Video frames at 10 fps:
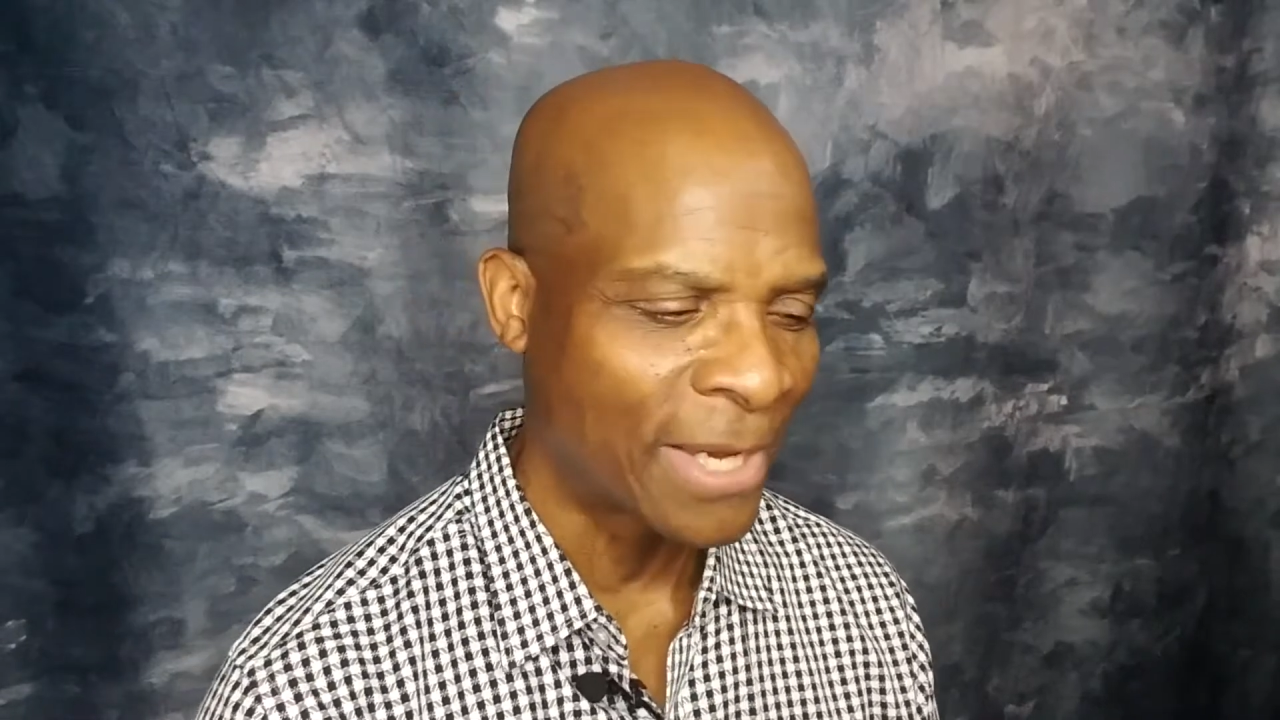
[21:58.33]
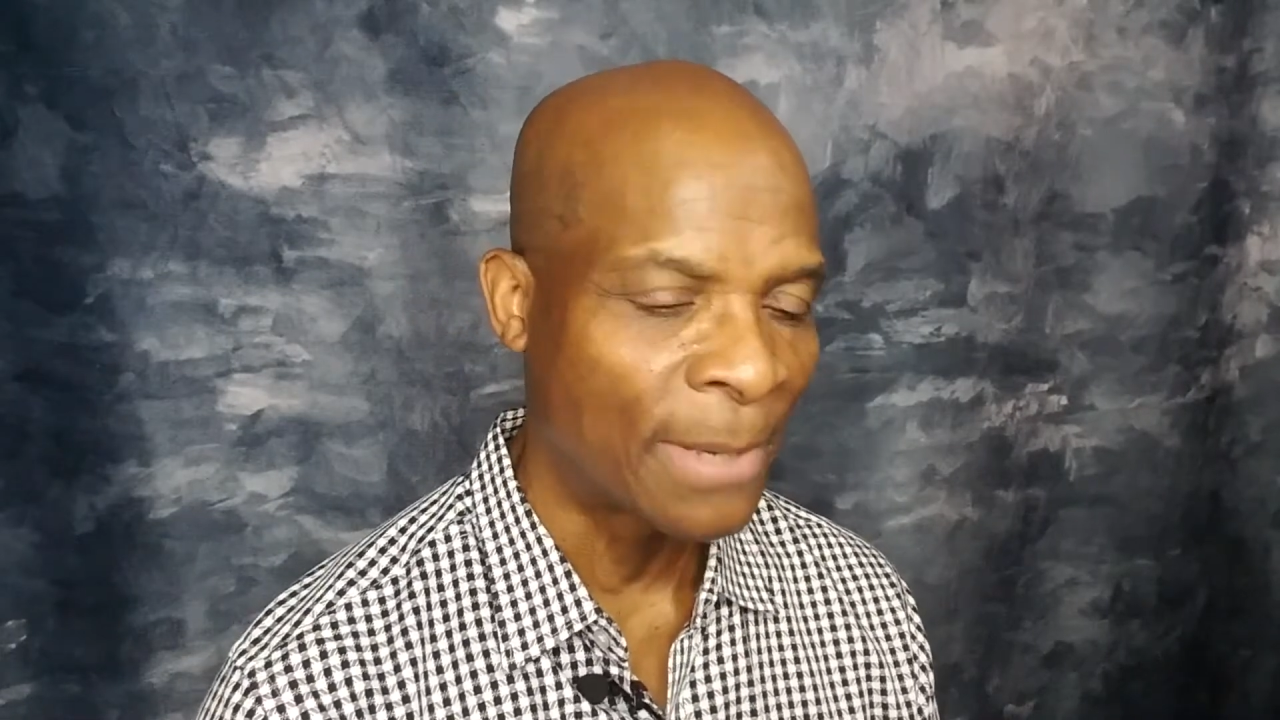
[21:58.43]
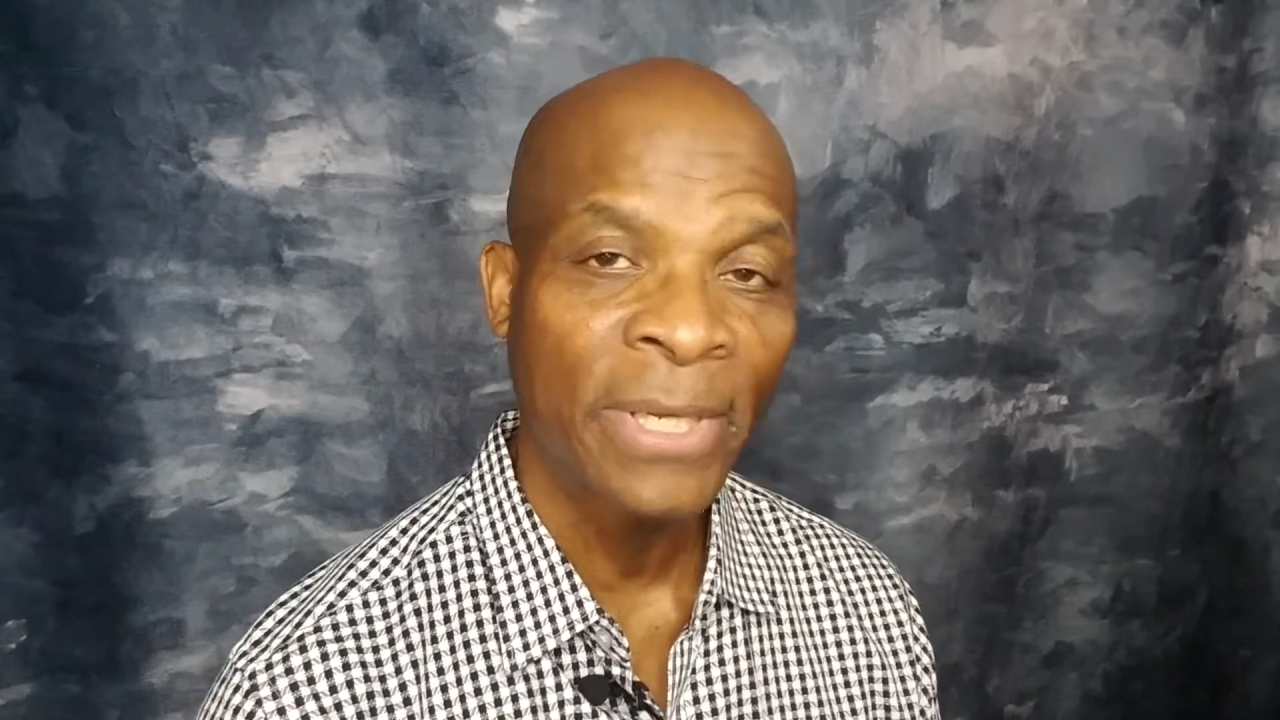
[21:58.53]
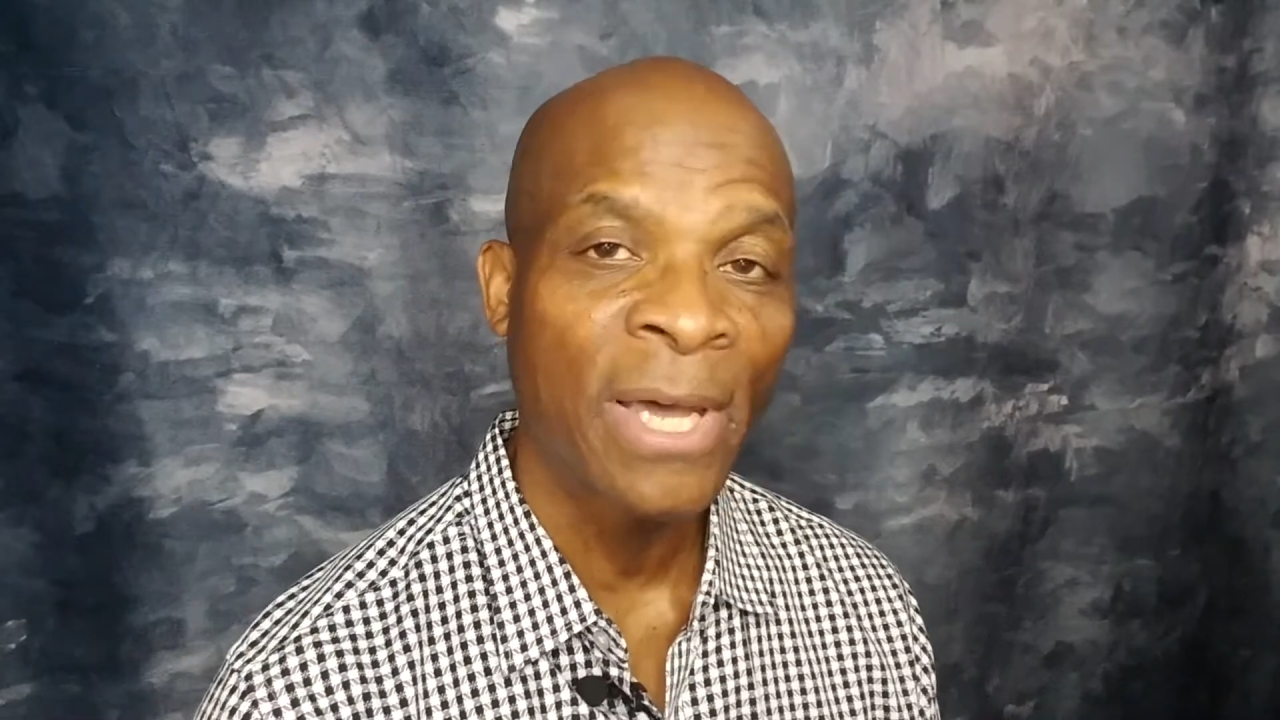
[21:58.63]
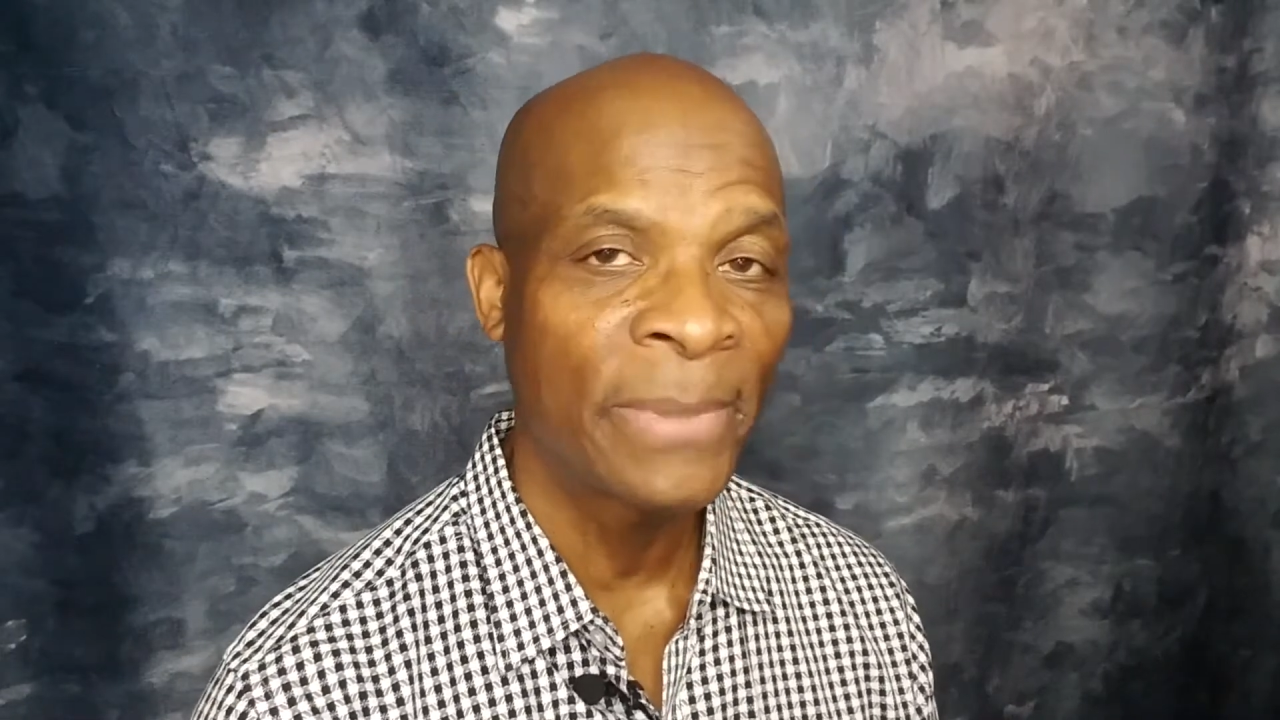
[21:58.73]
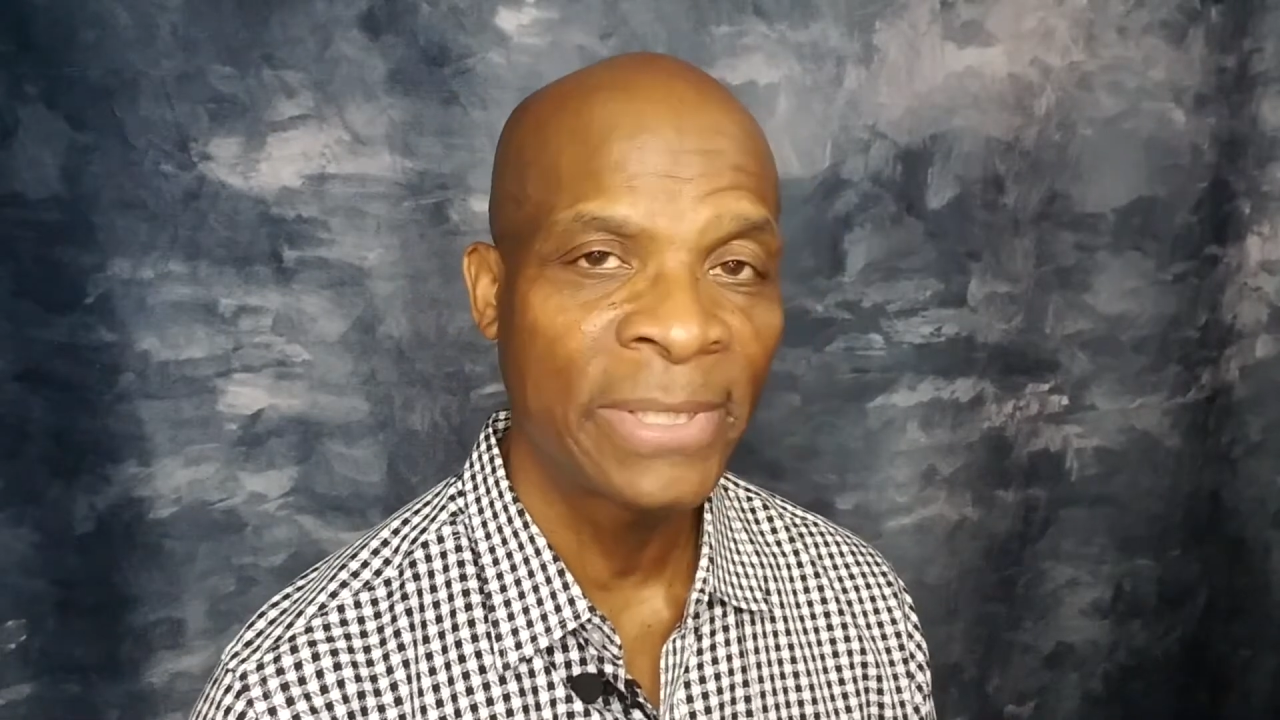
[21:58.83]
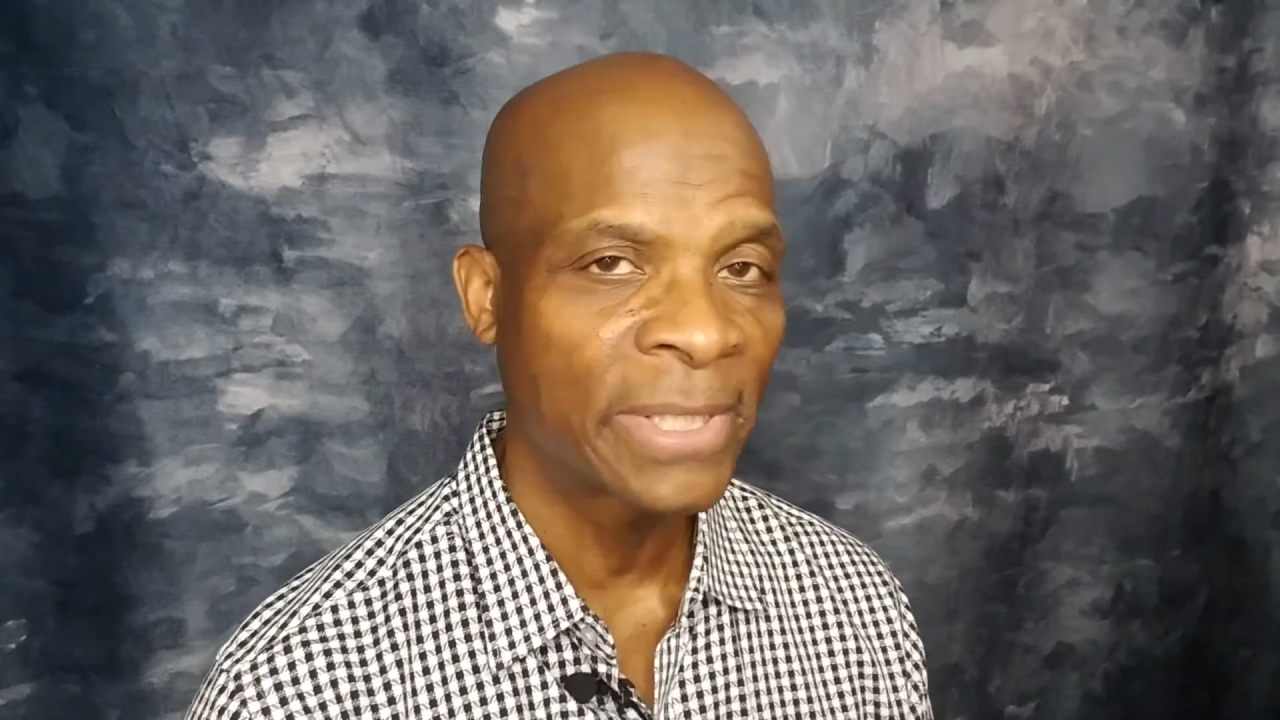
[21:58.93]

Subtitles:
I'm coming